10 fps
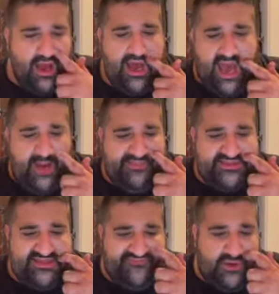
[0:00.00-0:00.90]

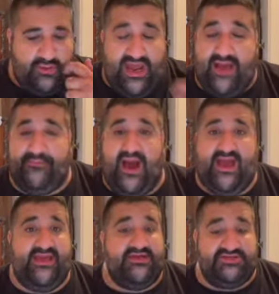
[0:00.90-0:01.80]
Opposite field knock
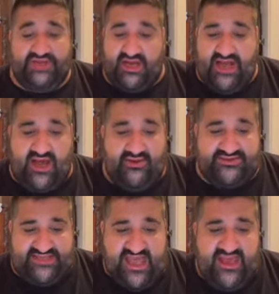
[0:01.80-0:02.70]
by Giancarlo
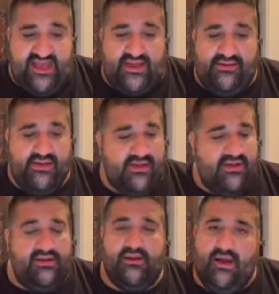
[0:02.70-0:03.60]
Stanton.
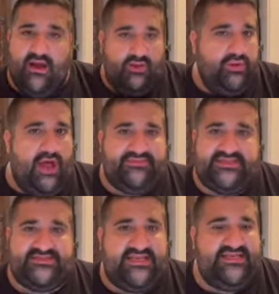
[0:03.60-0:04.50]
Love to
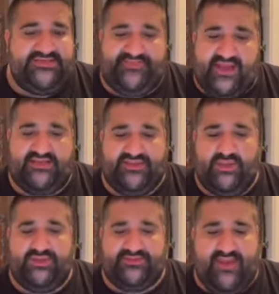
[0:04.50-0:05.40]
see these big
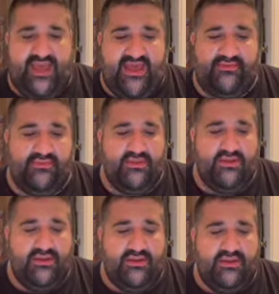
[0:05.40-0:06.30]
dudes, man,
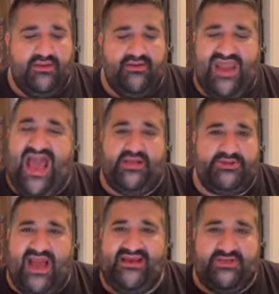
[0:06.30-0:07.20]
not
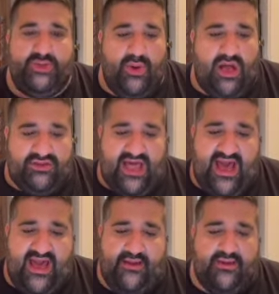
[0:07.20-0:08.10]
trying to do a
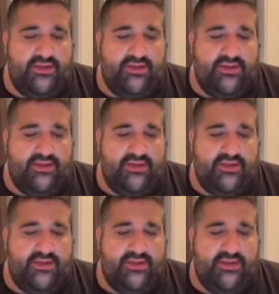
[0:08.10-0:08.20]
lot.